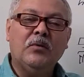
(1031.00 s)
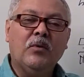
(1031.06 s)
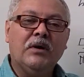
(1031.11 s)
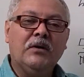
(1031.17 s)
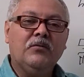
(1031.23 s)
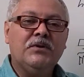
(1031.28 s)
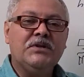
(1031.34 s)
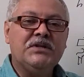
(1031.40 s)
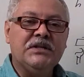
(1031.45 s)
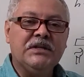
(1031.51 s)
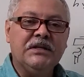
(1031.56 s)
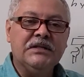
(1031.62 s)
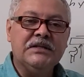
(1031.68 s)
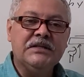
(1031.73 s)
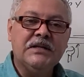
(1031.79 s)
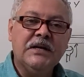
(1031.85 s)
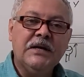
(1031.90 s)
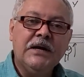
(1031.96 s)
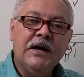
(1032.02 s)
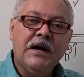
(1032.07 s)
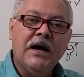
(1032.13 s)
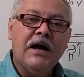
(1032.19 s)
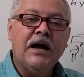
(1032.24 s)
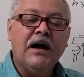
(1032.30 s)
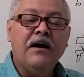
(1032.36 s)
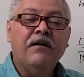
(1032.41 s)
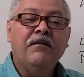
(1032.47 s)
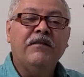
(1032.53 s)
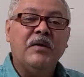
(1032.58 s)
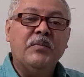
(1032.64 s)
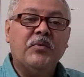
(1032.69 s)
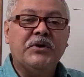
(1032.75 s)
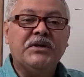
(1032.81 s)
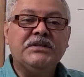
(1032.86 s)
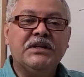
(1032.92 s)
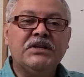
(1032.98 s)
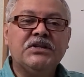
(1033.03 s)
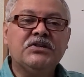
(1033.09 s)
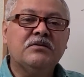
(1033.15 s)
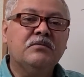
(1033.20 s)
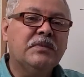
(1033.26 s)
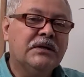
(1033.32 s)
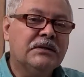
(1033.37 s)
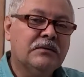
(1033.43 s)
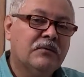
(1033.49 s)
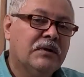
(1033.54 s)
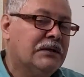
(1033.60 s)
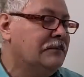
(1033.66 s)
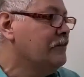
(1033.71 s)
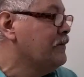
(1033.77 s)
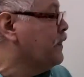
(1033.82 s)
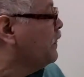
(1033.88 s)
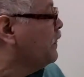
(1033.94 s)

one which is vaporization, but well,